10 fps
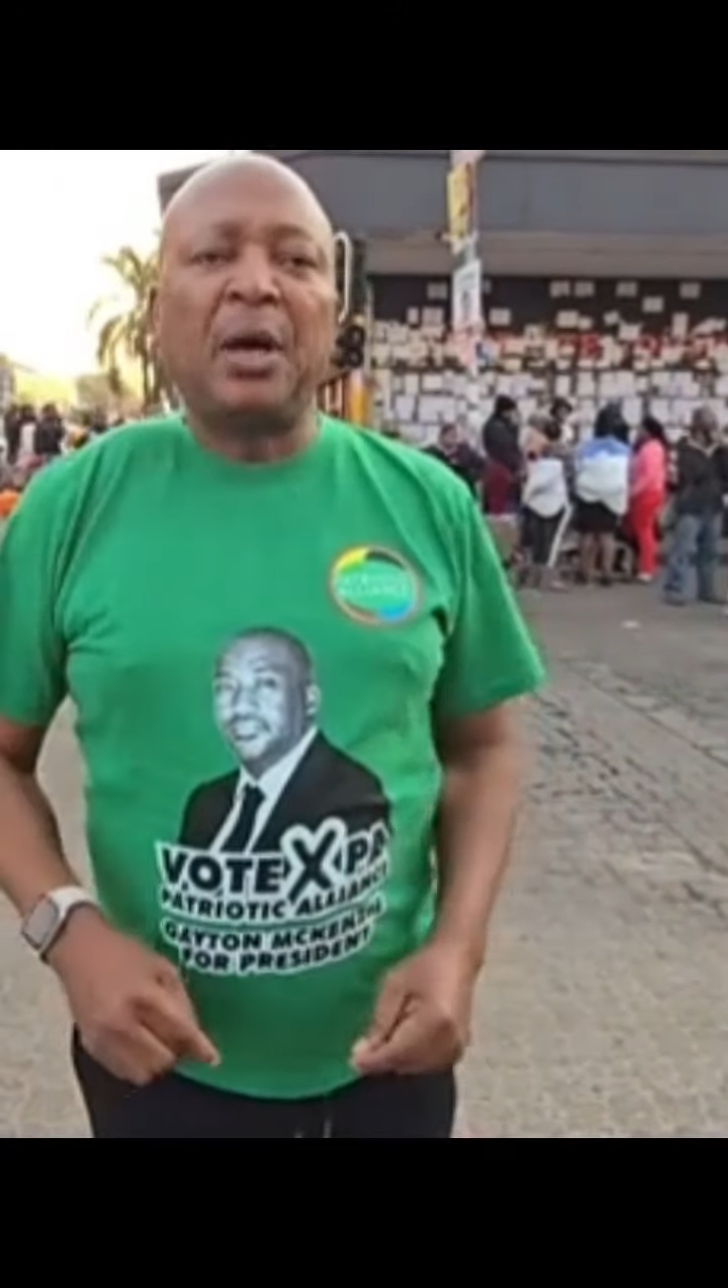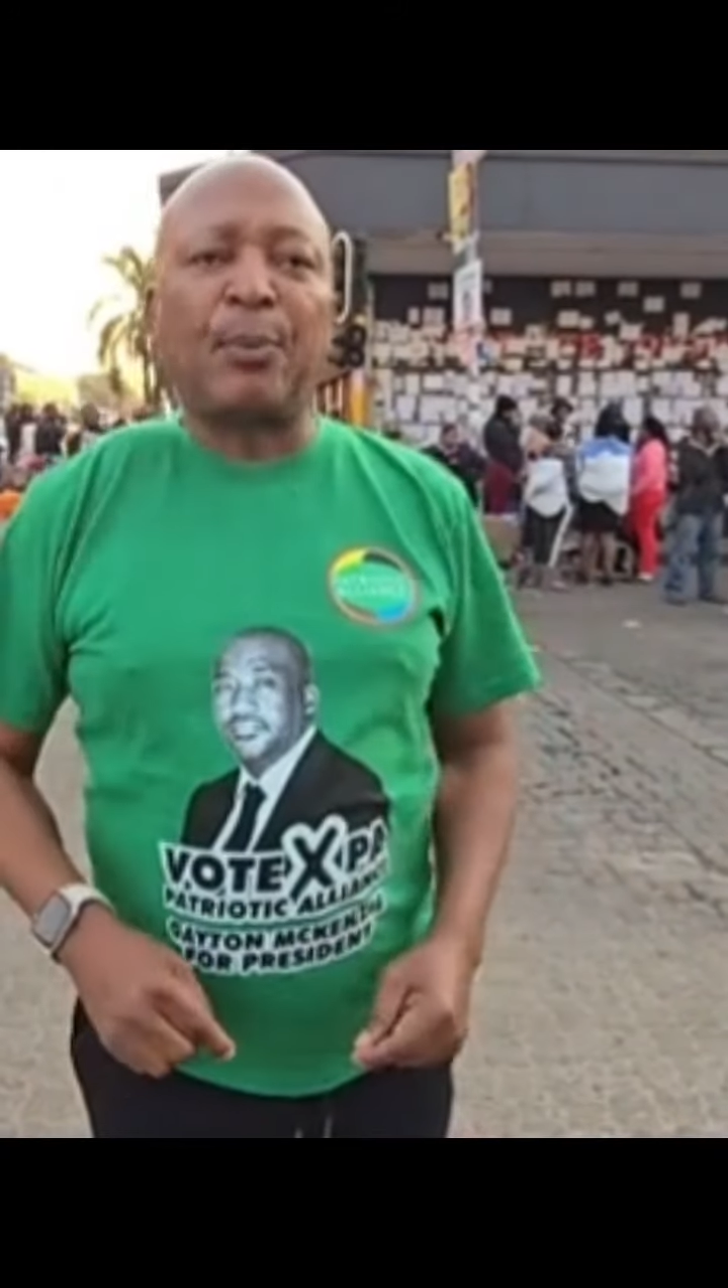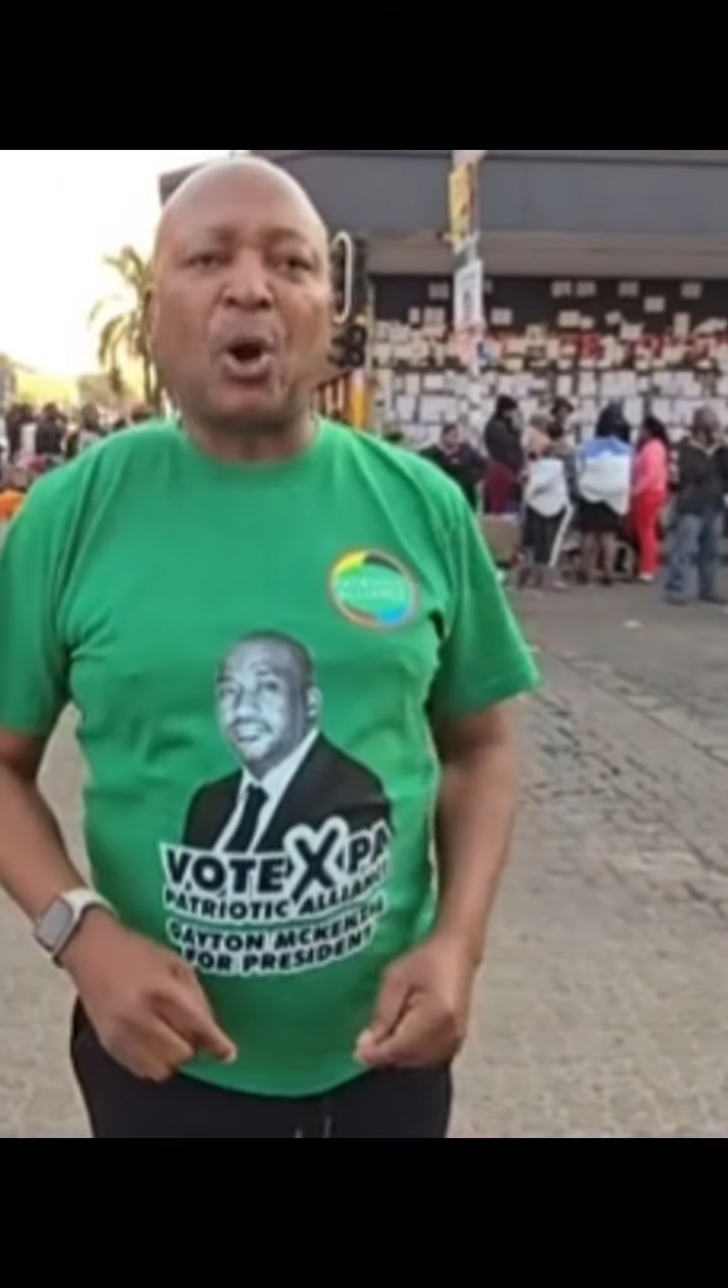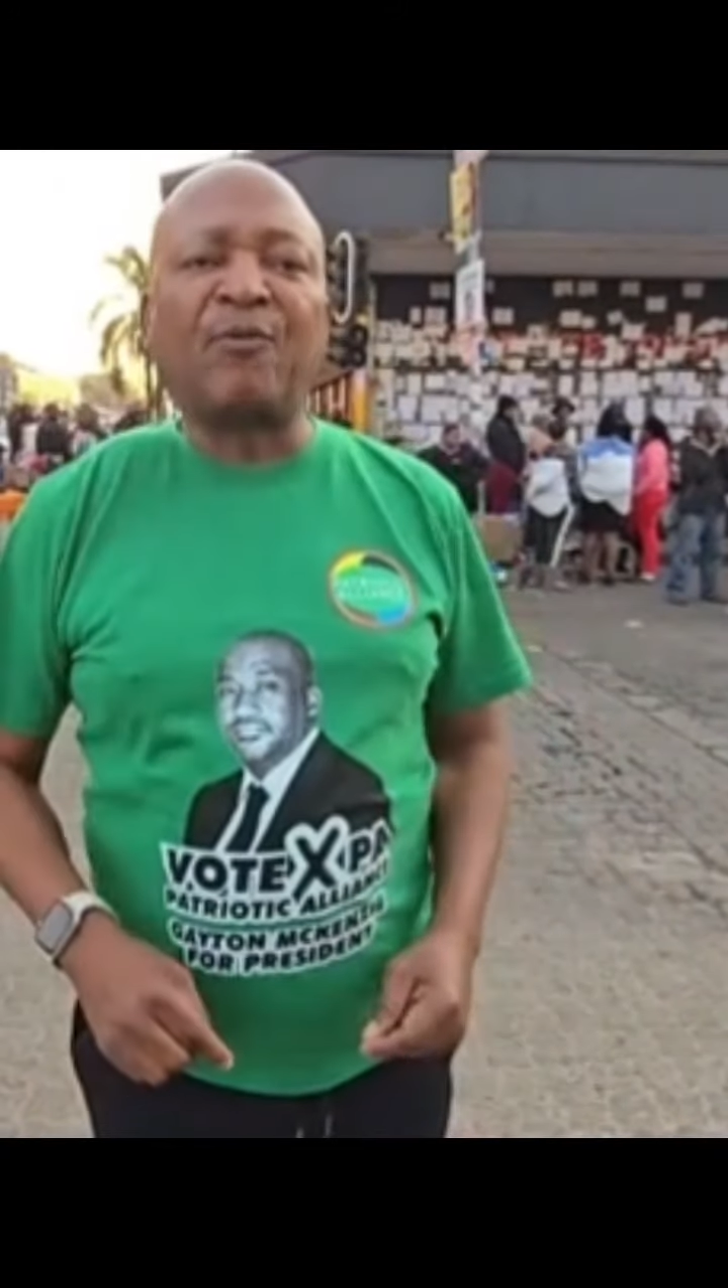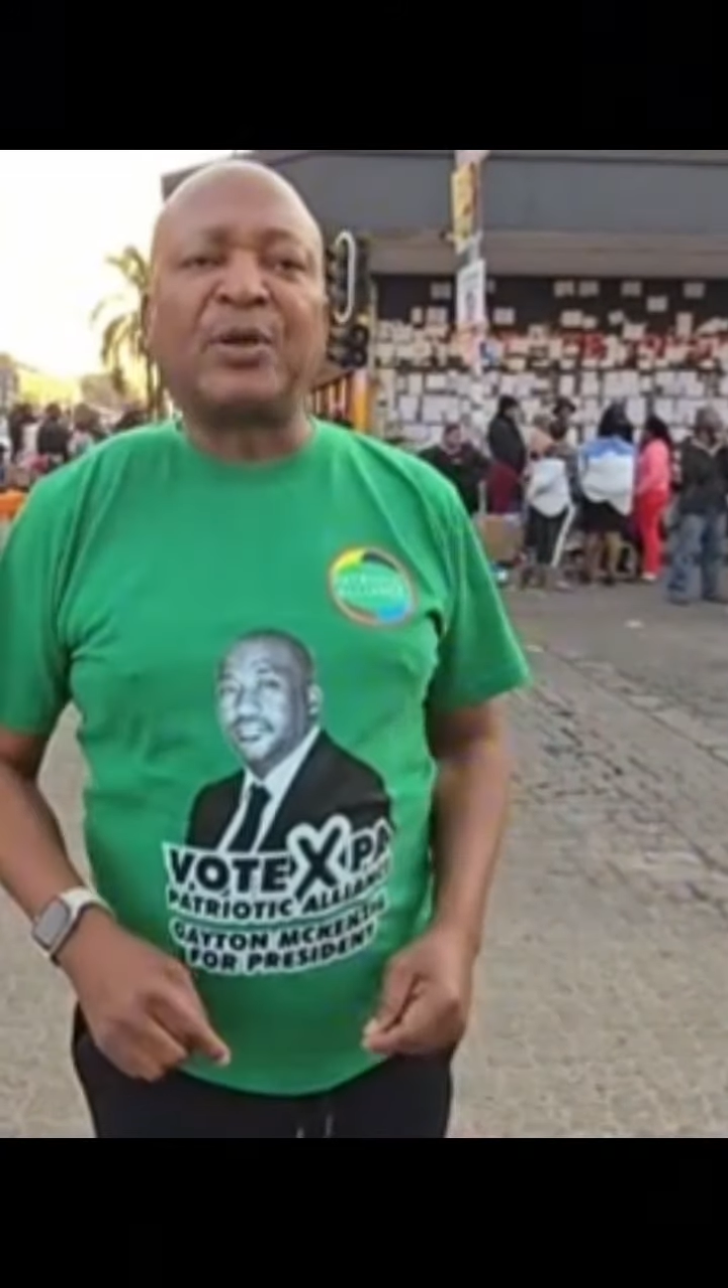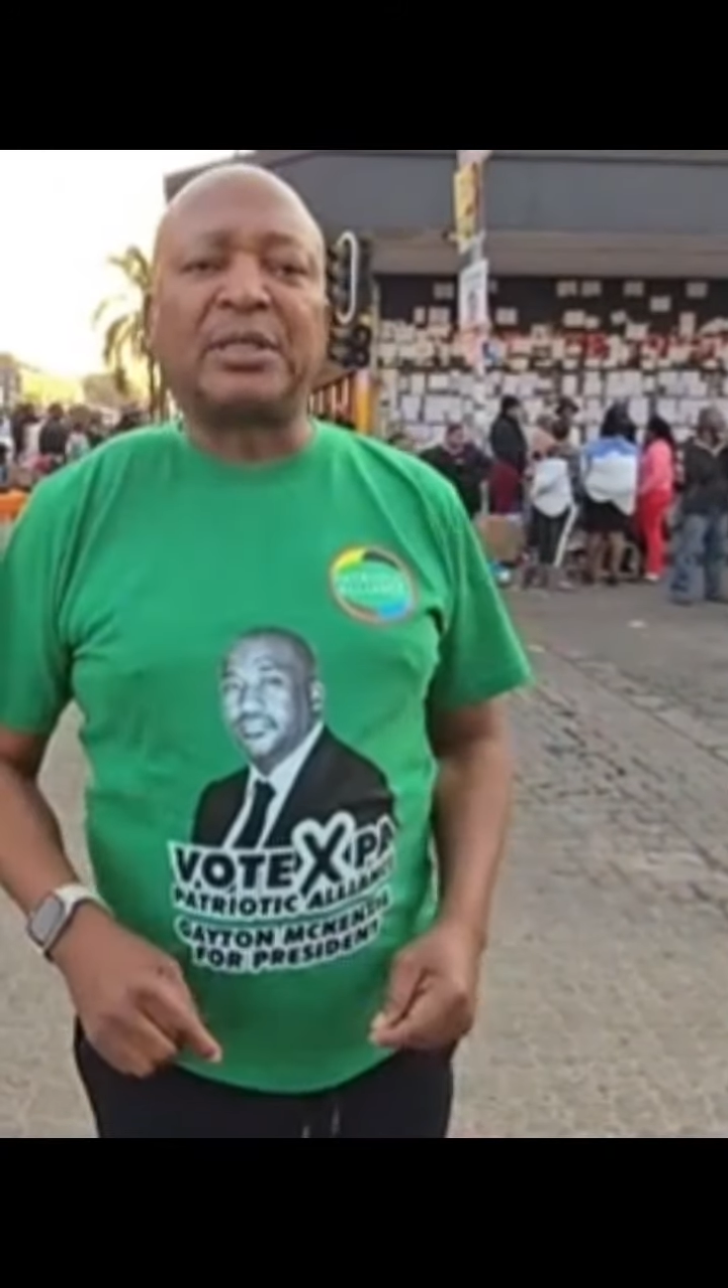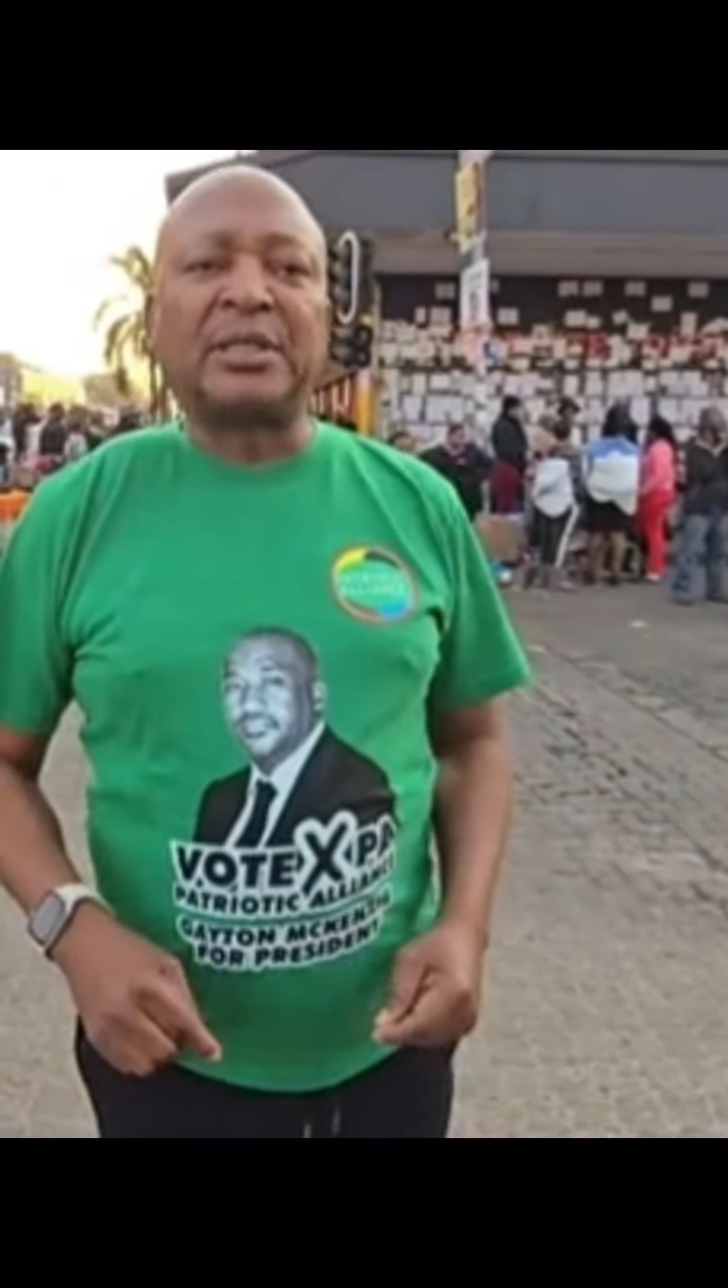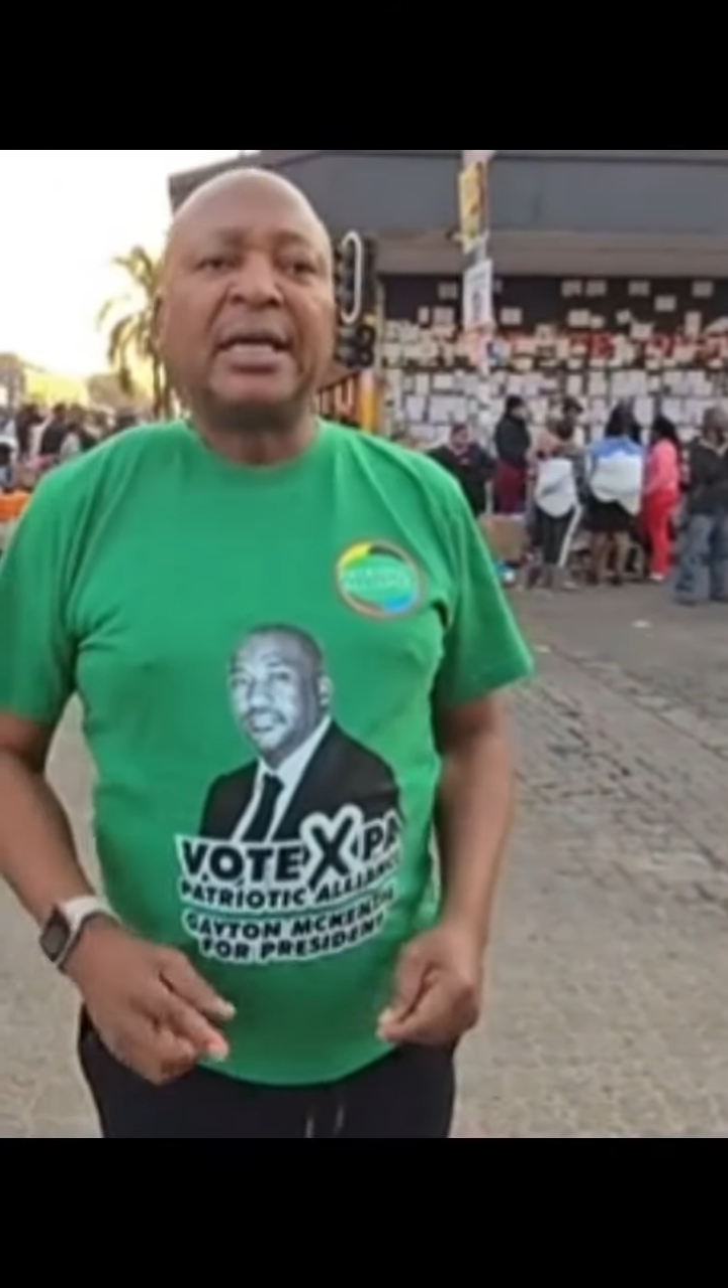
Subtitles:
province.